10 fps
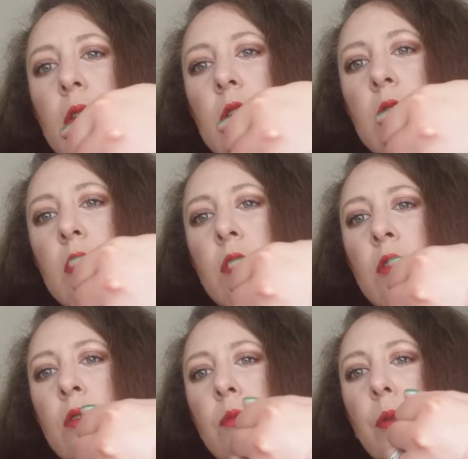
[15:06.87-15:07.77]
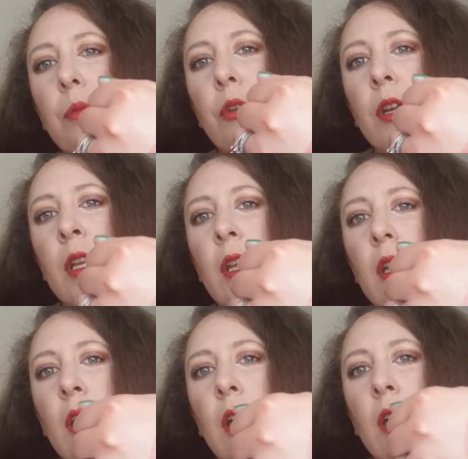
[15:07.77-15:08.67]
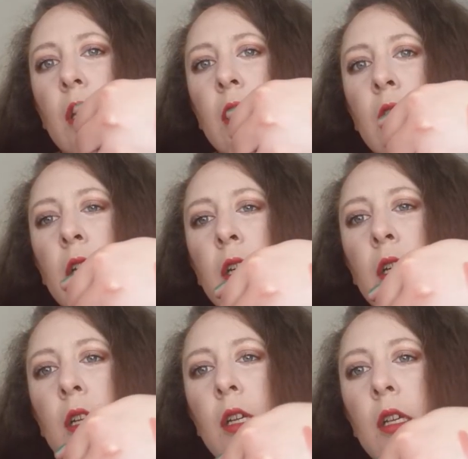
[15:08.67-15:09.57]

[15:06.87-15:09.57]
Super pretty in color.